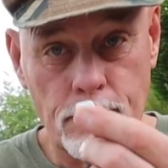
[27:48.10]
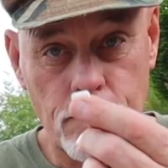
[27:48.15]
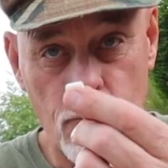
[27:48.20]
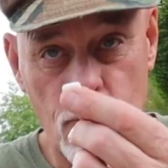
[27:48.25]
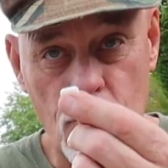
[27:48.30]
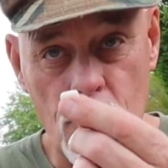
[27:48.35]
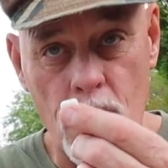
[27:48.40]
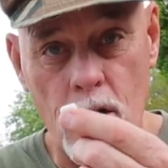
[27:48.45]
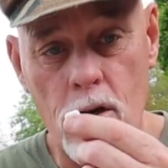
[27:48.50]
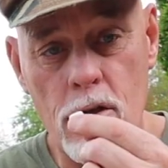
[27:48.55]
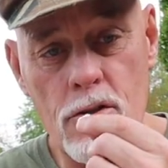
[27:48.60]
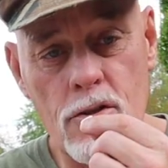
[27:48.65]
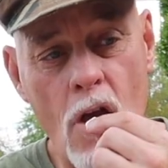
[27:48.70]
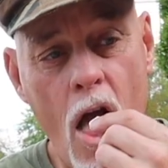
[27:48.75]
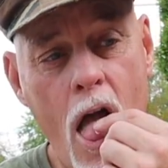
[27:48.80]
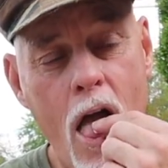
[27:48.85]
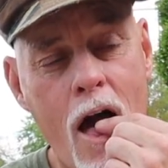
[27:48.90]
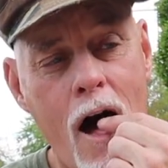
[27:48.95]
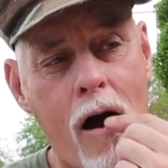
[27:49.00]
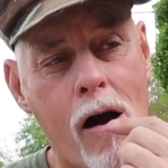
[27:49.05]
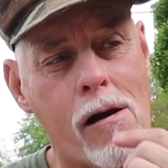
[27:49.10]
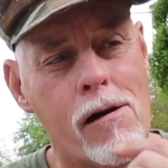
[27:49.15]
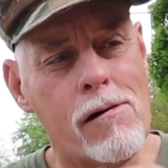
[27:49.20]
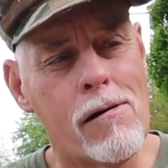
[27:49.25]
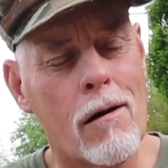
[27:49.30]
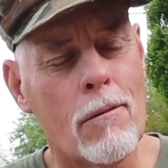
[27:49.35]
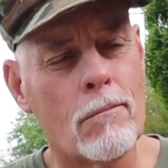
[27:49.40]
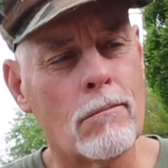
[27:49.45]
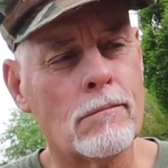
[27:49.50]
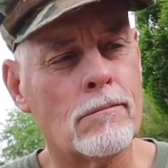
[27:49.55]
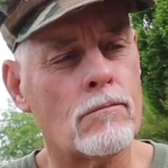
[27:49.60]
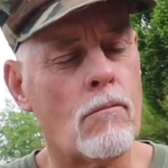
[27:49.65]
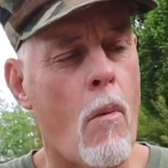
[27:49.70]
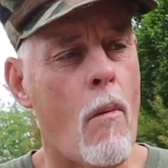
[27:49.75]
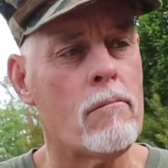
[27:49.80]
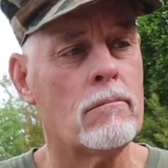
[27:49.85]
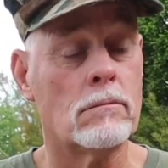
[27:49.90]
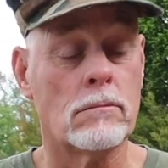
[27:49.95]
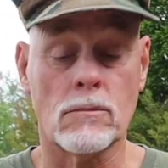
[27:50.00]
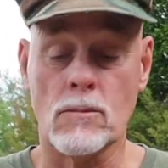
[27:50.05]
Cheers.
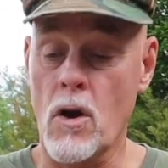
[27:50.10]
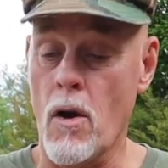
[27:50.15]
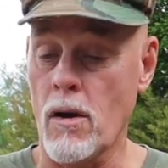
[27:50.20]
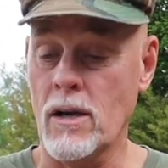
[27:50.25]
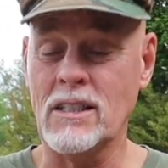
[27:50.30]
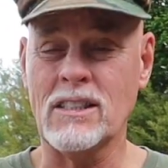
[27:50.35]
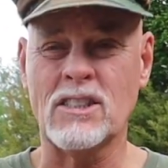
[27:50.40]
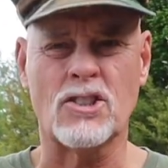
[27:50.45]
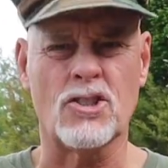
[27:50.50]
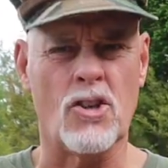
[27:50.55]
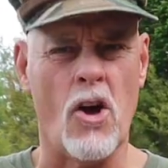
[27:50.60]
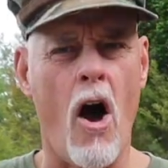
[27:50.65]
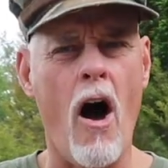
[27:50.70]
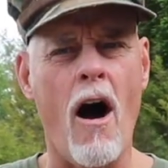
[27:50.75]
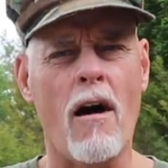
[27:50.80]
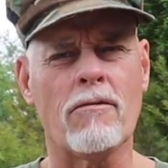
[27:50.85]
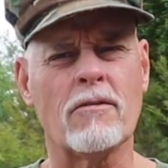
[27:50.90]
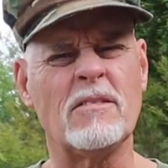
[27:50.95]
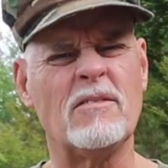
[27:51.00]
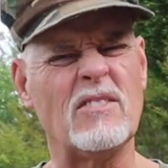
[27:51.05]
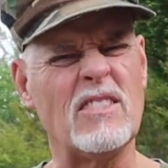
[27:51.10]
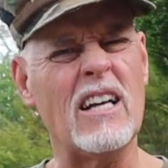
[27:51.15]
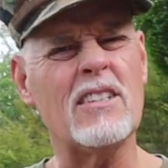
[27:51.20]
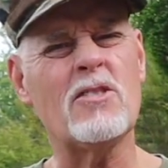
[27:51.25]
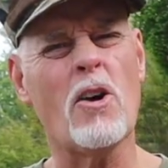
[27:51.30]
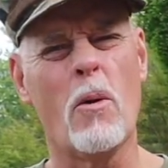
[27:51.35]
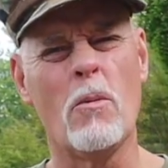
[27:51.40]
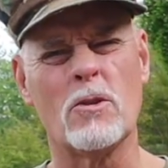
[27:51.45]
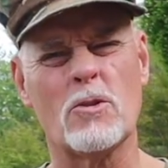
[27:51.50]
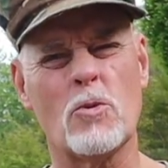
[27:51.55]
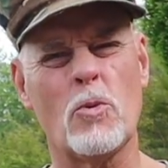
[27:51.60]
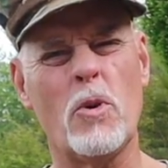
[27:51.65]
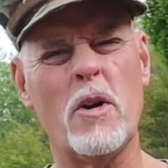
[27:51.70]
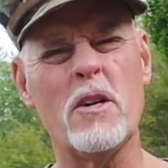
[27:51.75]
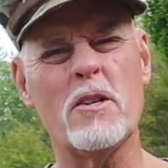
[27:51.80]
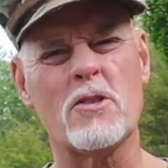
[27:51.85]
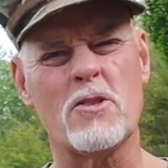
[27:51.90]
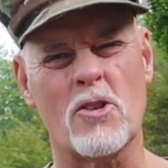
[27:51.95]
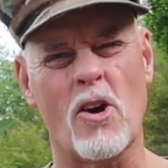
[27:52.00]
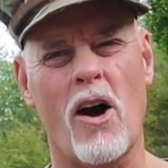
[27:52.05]
Oh, that's soft. That's almost
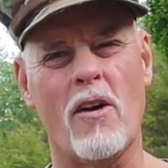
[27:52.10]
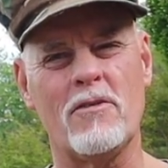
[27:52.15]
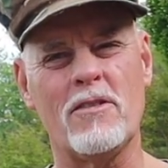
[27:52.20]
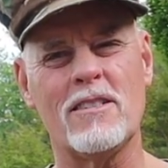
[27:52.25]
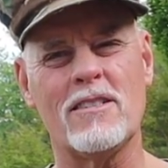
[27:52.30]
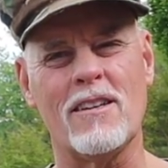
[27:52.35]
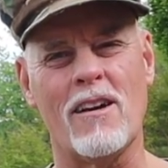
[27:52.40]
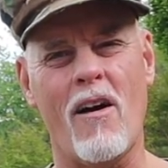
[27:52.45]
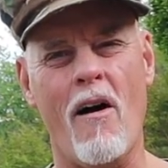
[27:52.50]
weird soft, isn't it?